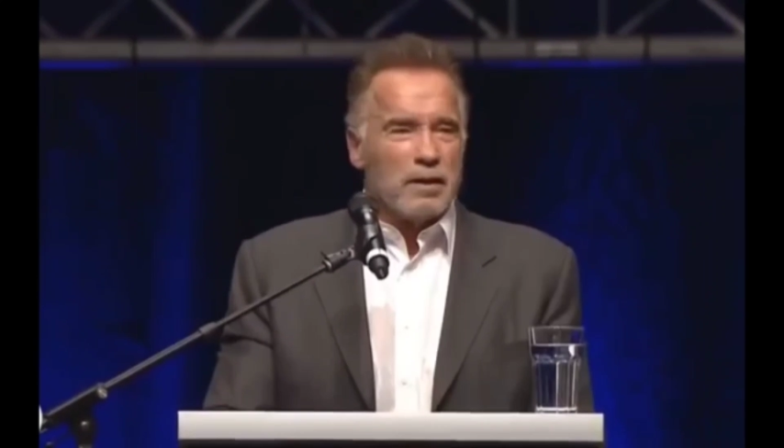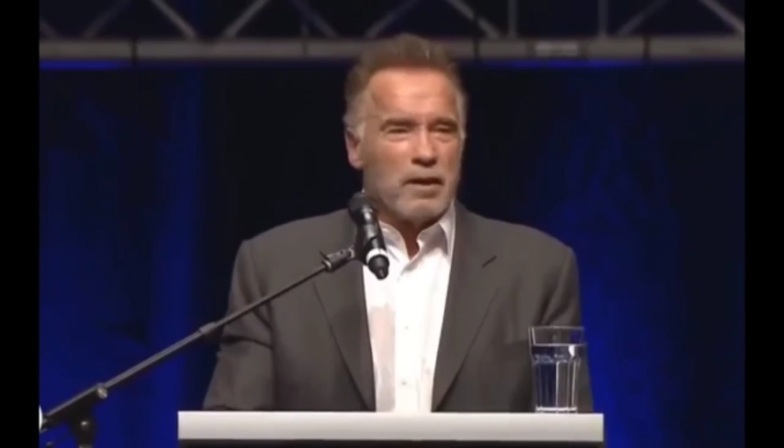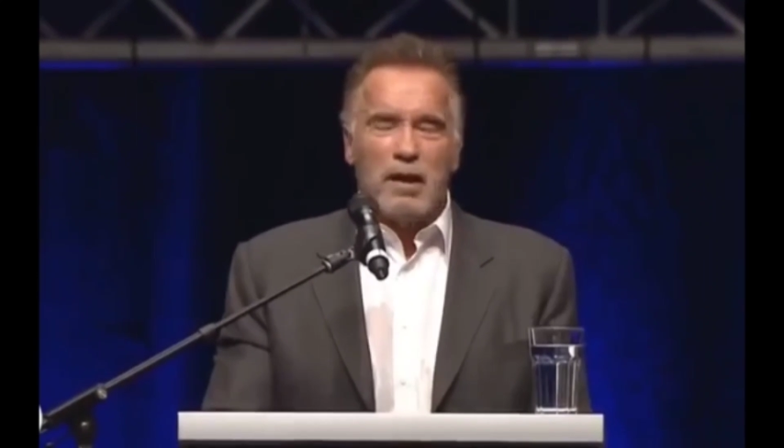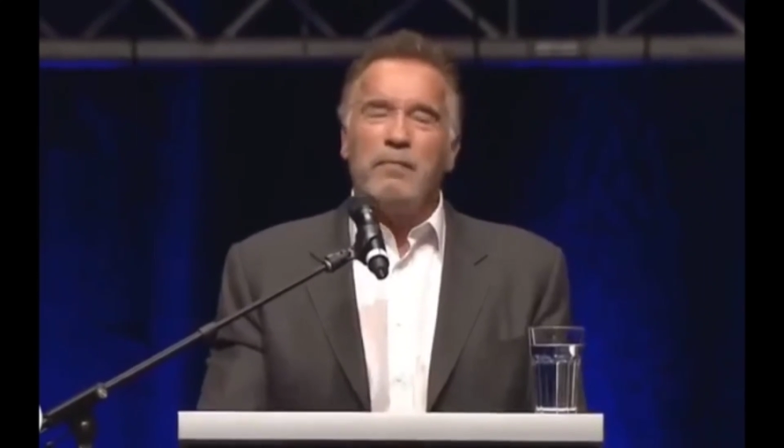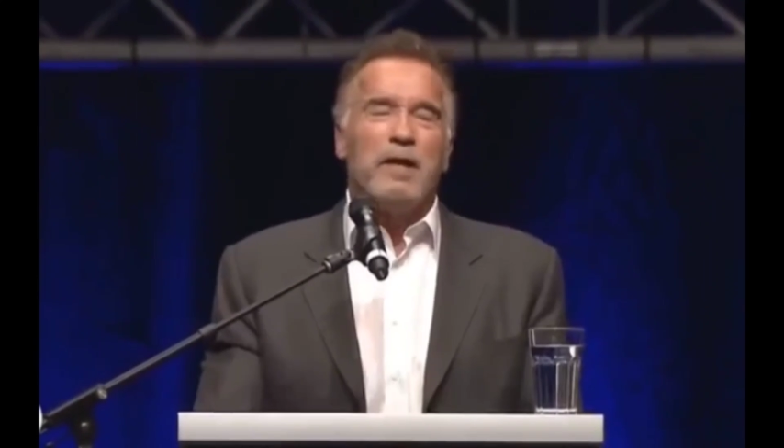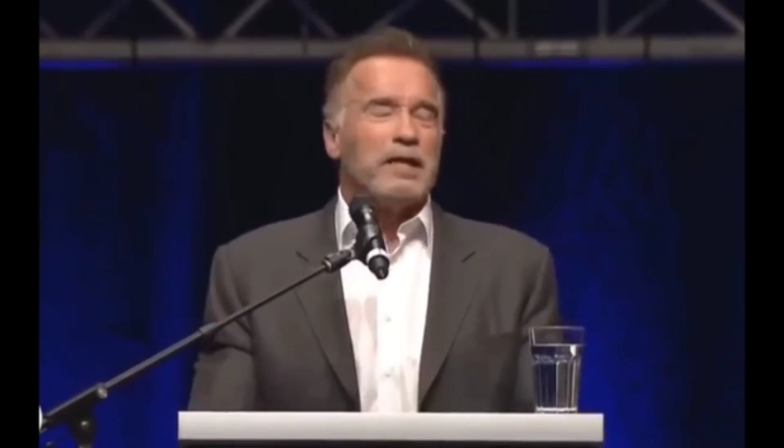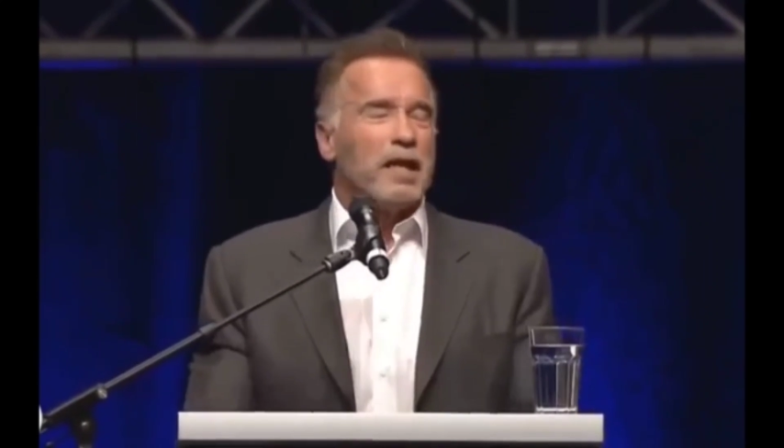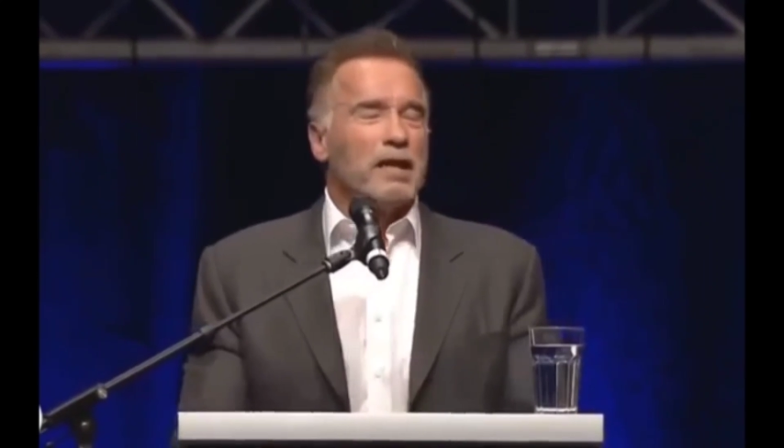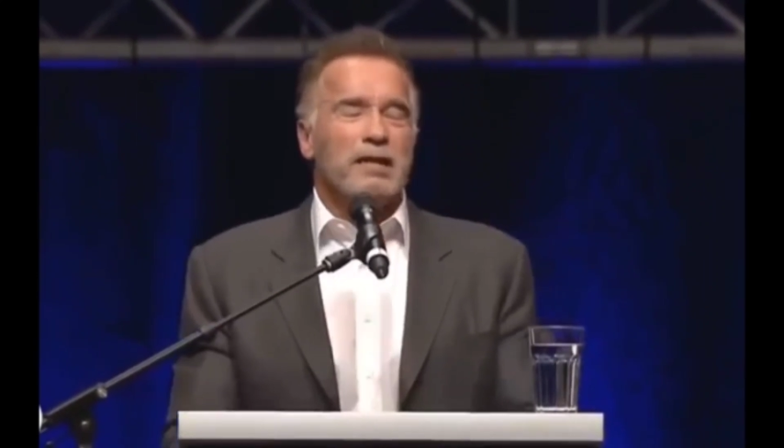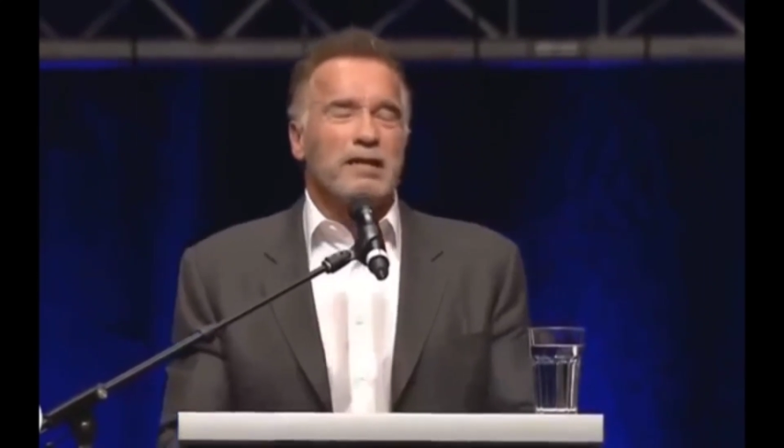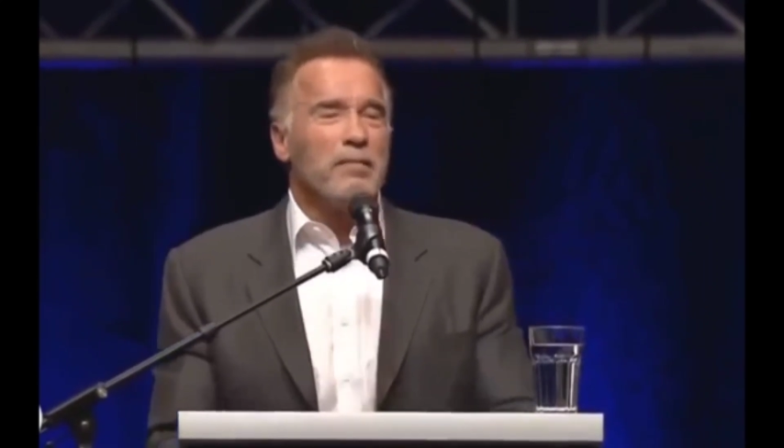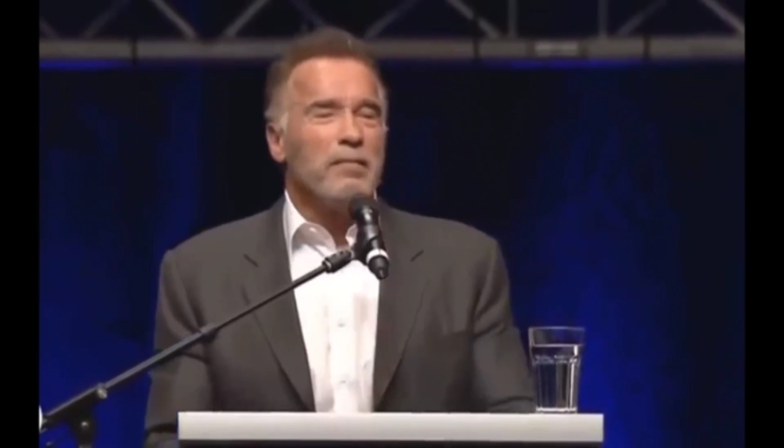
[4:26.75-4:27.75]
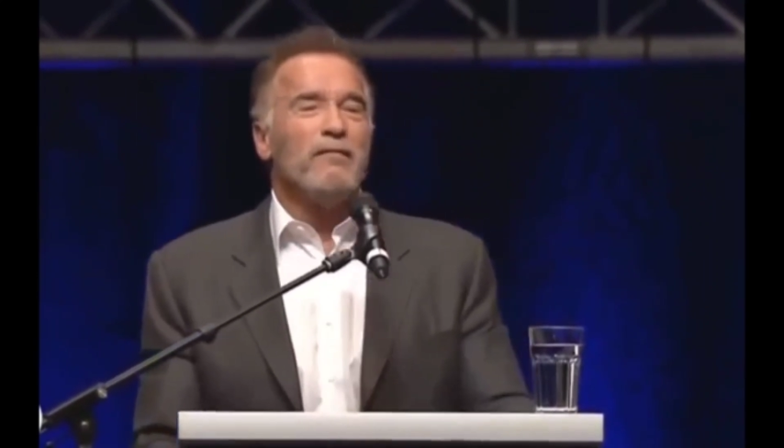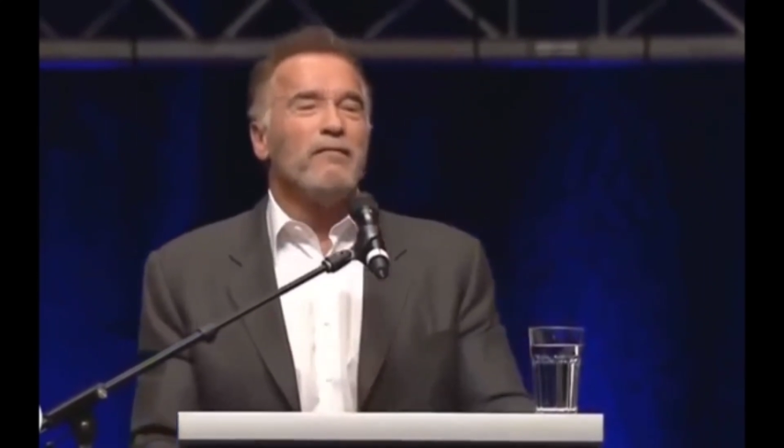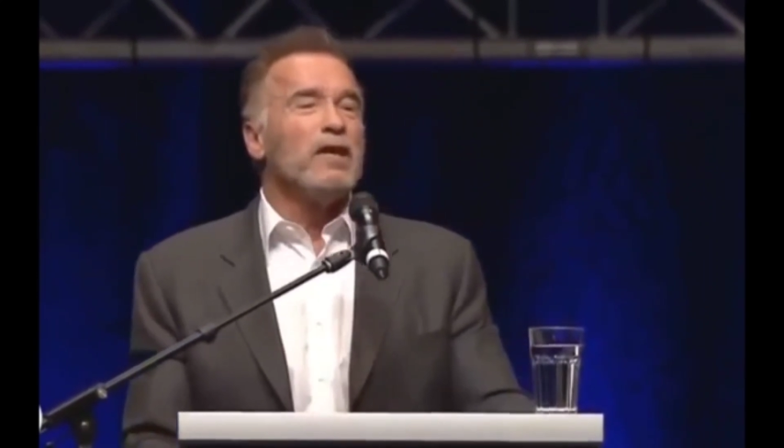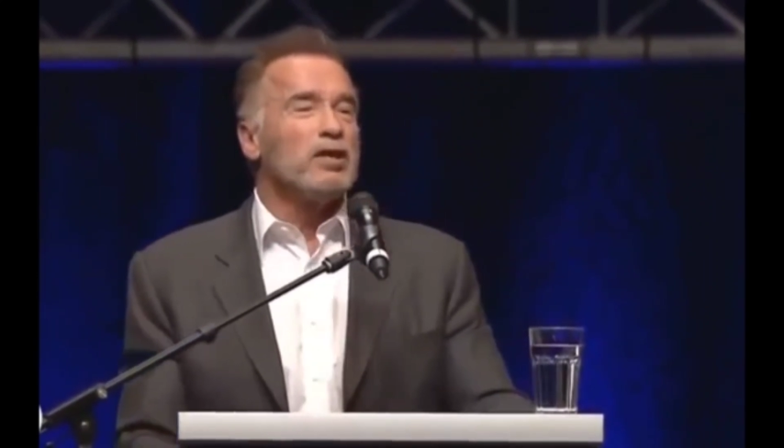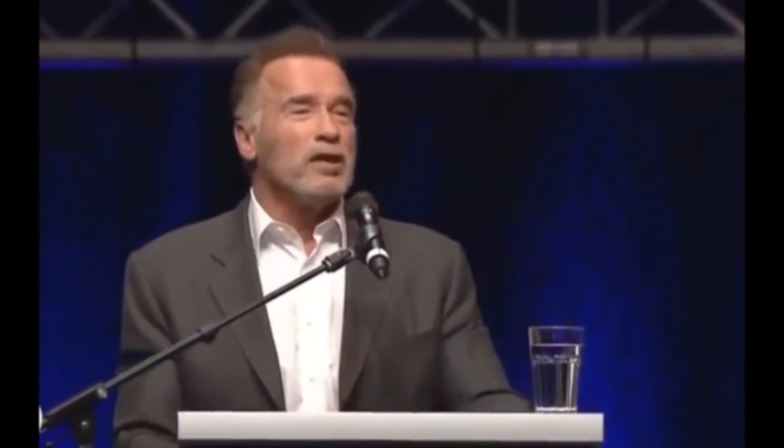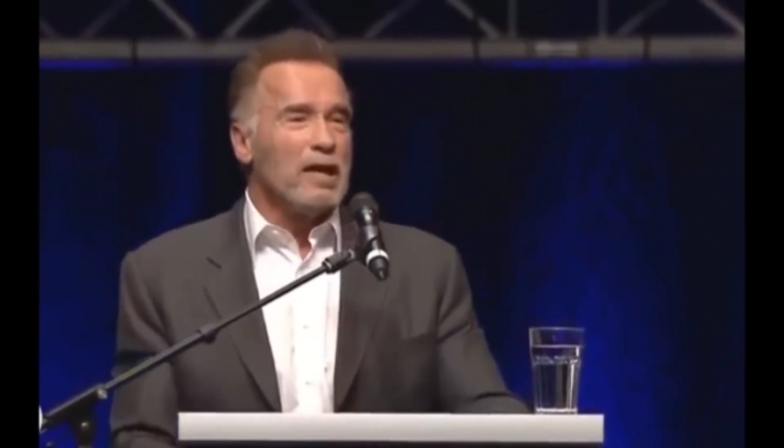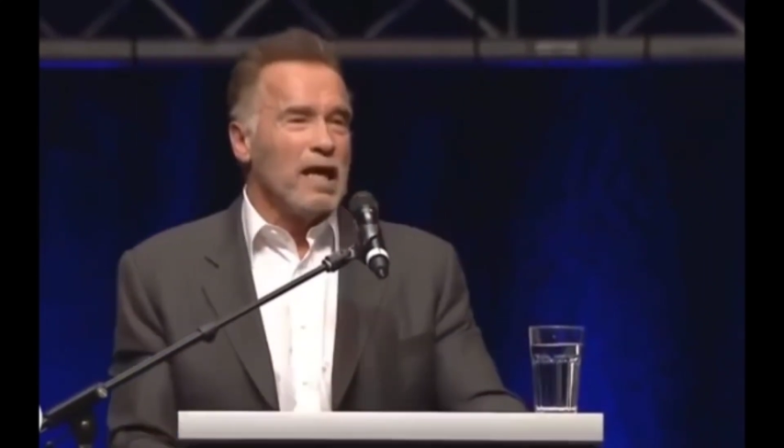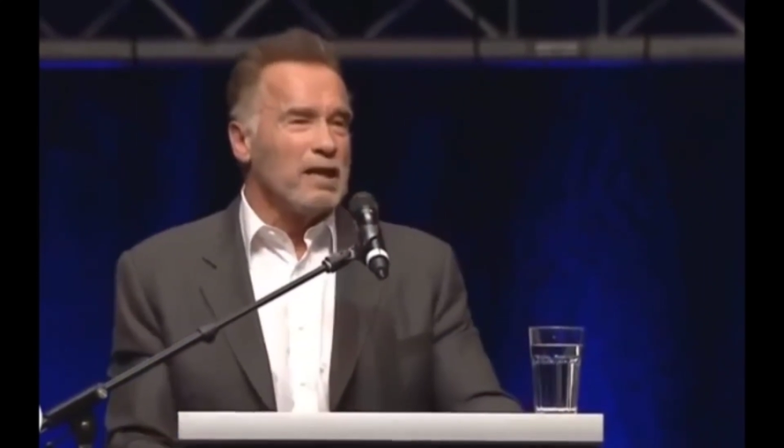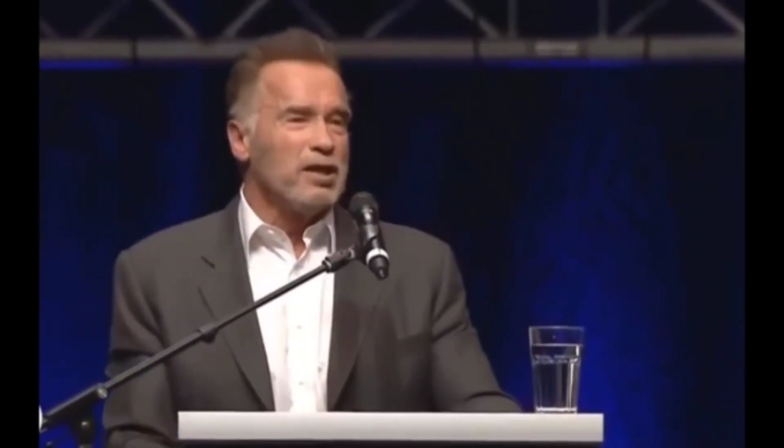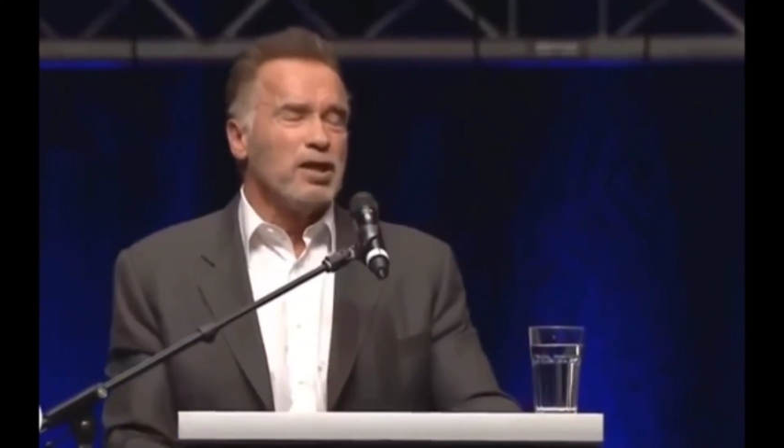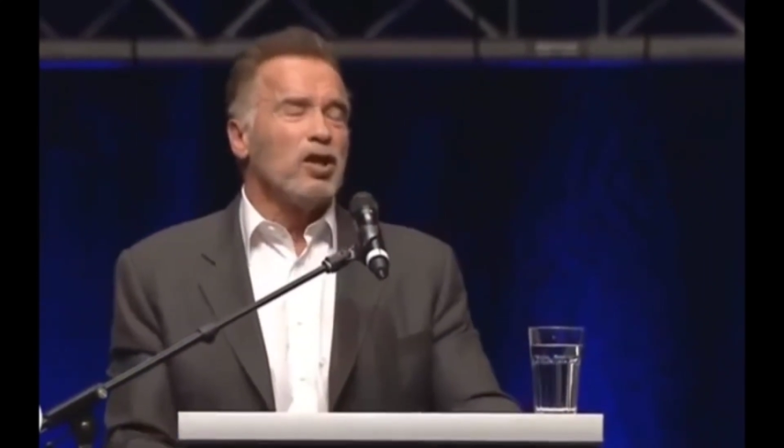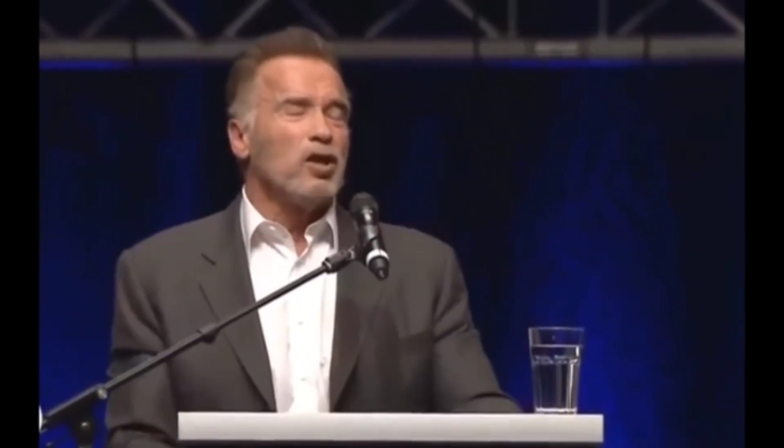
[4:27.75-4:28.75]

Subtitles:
So let me tell you something, visualizing